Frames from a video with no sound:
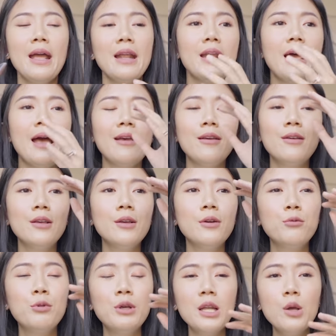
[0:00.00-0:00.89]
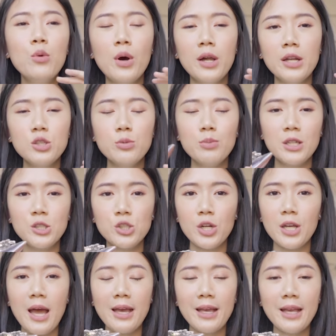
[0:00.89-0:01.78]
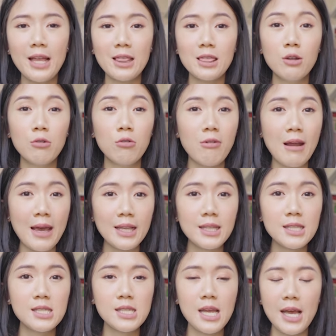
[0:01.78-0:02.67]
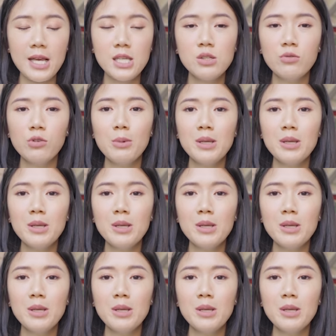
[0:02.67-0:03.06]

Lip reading: And I really wanted to make sure I get the right size for